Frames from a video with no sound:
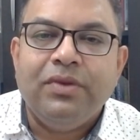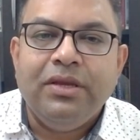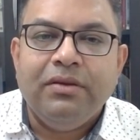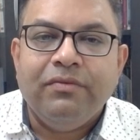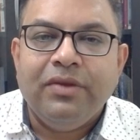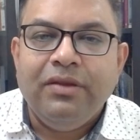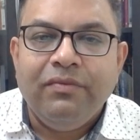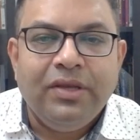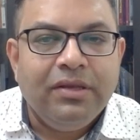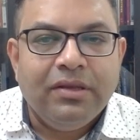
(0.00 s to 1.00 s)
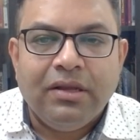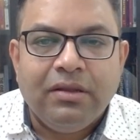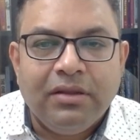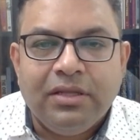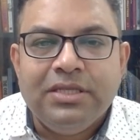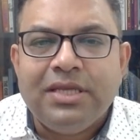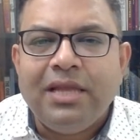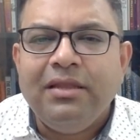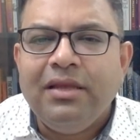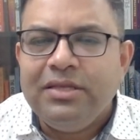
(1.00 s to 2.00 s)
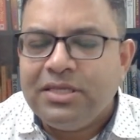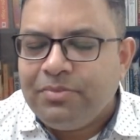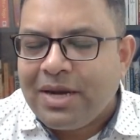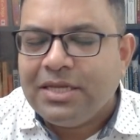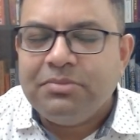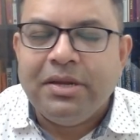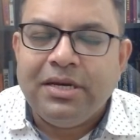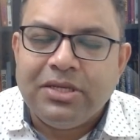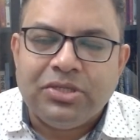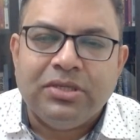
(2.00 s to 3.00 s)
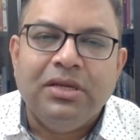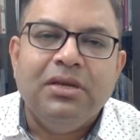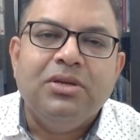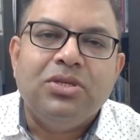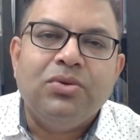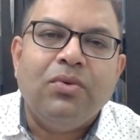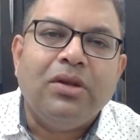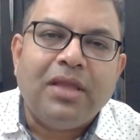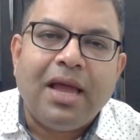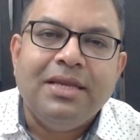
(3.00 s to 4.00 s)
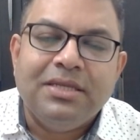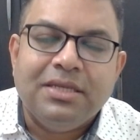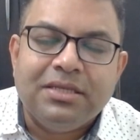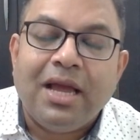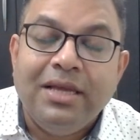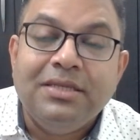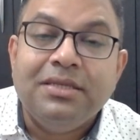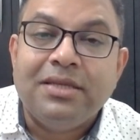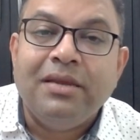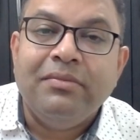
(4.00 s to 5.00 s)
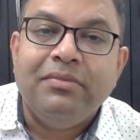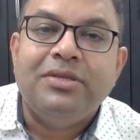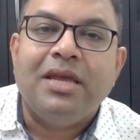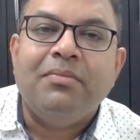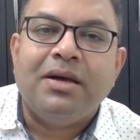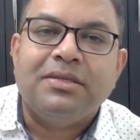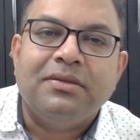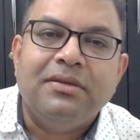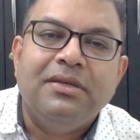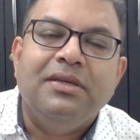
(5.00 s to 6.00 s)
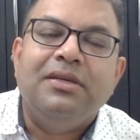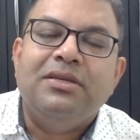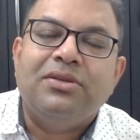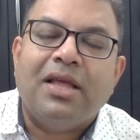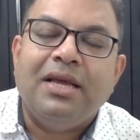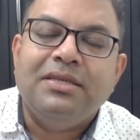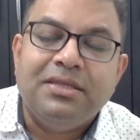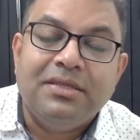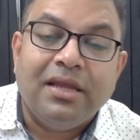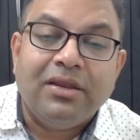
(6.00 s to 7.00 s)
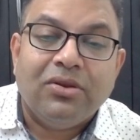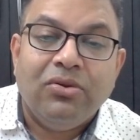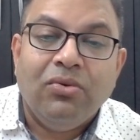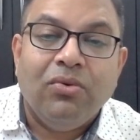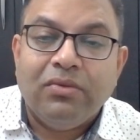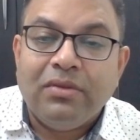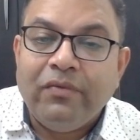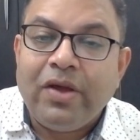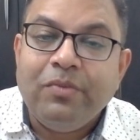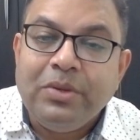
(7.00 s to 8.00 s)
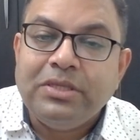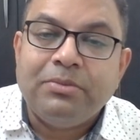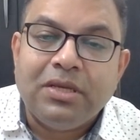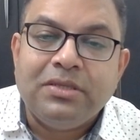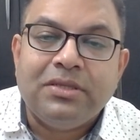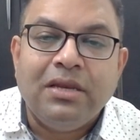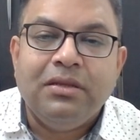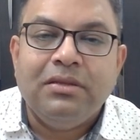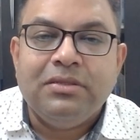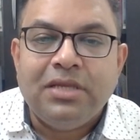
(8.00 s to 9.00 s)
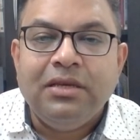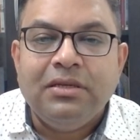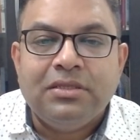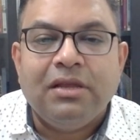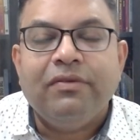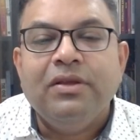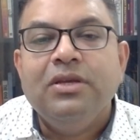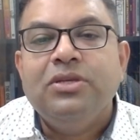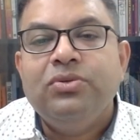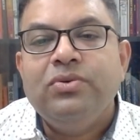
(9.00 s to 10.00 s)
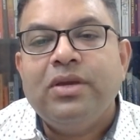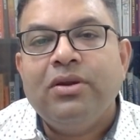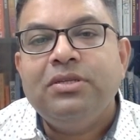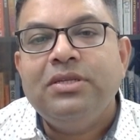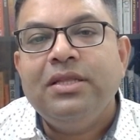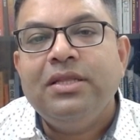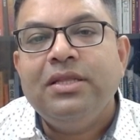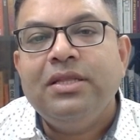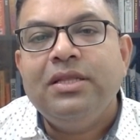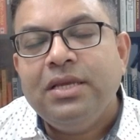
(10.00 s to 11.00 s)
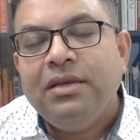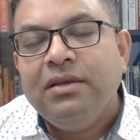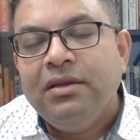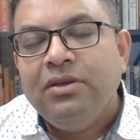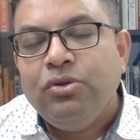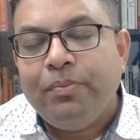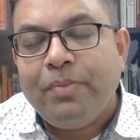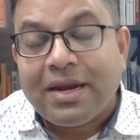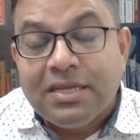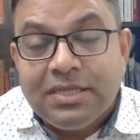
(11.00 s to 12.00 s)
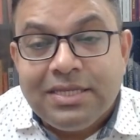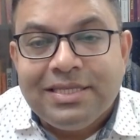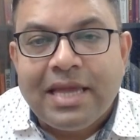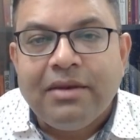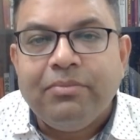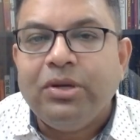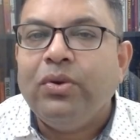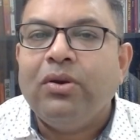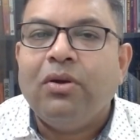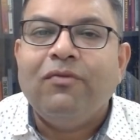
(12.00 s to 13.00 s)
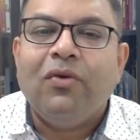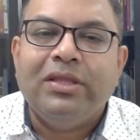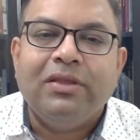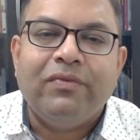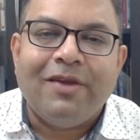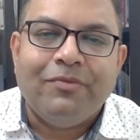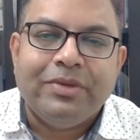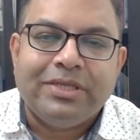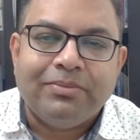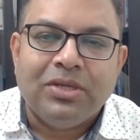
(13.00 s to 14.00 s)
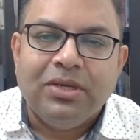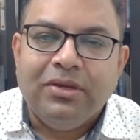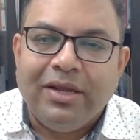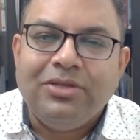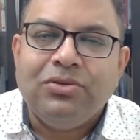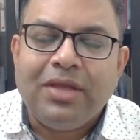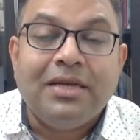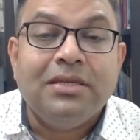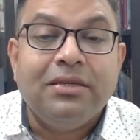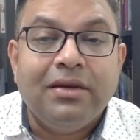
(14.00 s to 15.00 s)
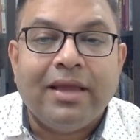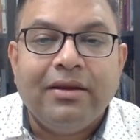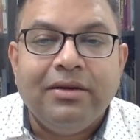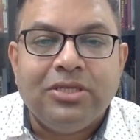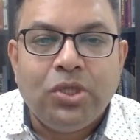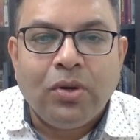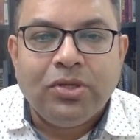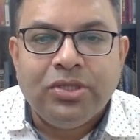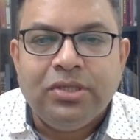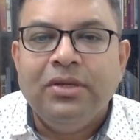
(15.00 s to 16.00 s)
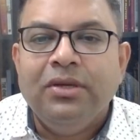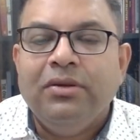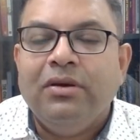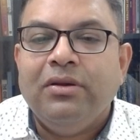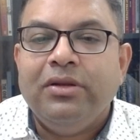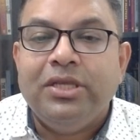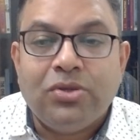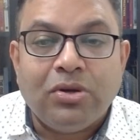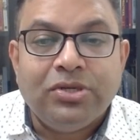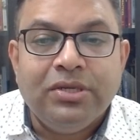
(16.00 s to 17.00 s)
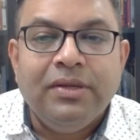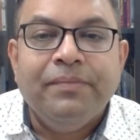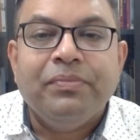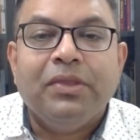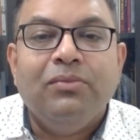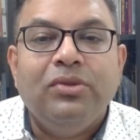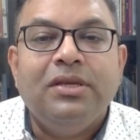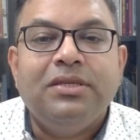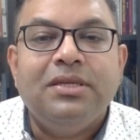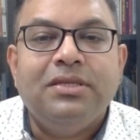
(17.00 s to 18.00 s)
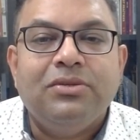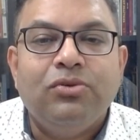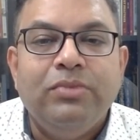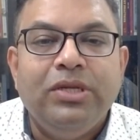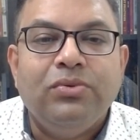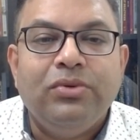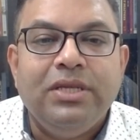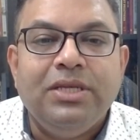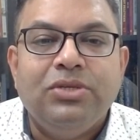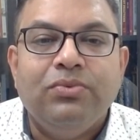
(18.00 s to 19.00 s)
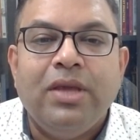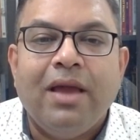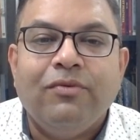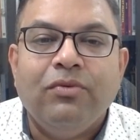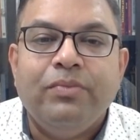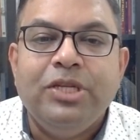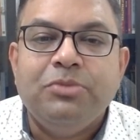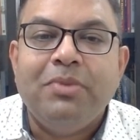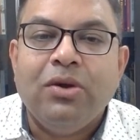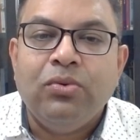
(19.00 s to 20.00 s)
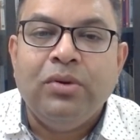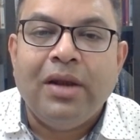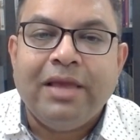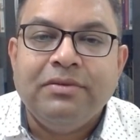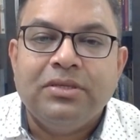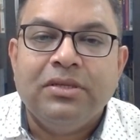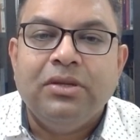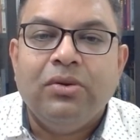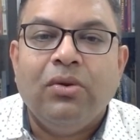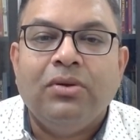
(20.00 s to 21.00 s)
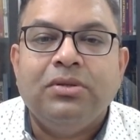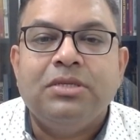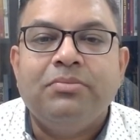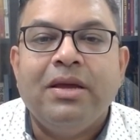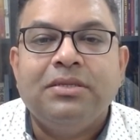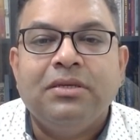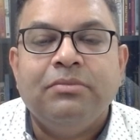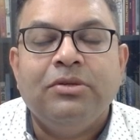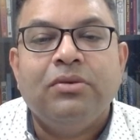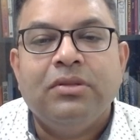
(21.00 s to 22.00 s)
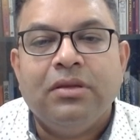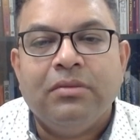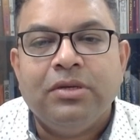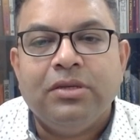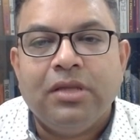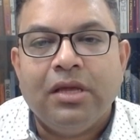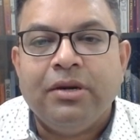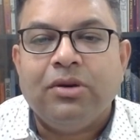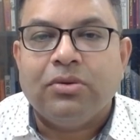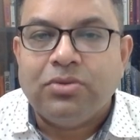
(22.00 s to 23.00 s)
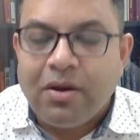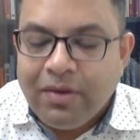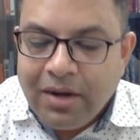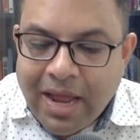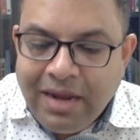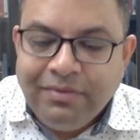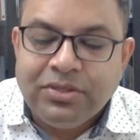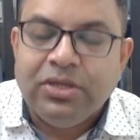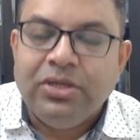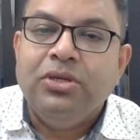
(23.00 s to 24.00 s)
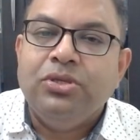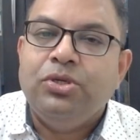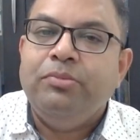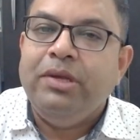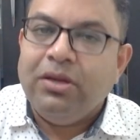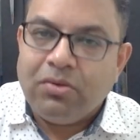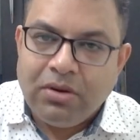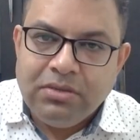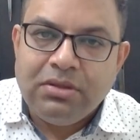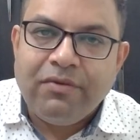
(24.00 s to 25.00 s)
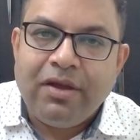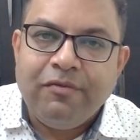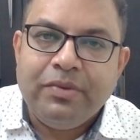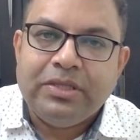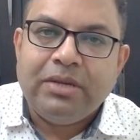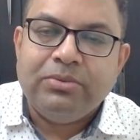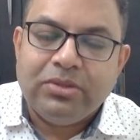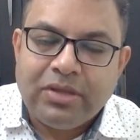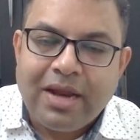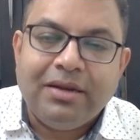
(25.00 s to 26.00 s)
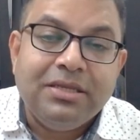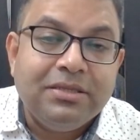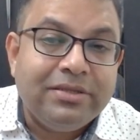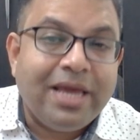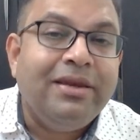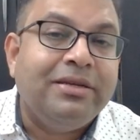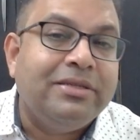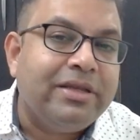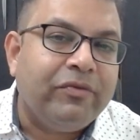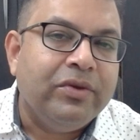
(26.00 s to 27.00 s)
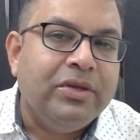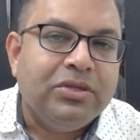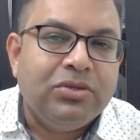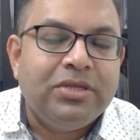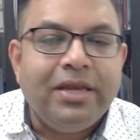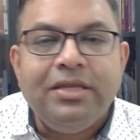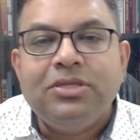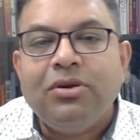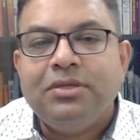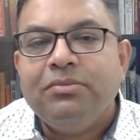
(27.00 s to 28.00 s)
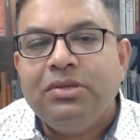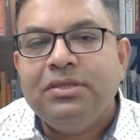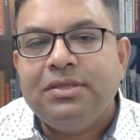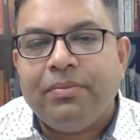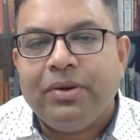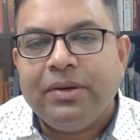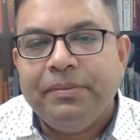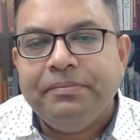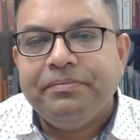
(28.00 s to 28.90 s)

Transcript: In Zen, they just practice meditation. So what Thai says, Thai is a Zen master. Thai says that no, the five precepts are Zen itself. So you cannot say that you are saying you are practicing Zen, but you are not following the five precepts. Right? So that is a distortion. Buddha says to me, to teach, we have to preach by our own lives, not just by a sermon or a dharma talk. So our lives should be in accordance with the five precepts. That is Zen itself. So Zen is not something separate.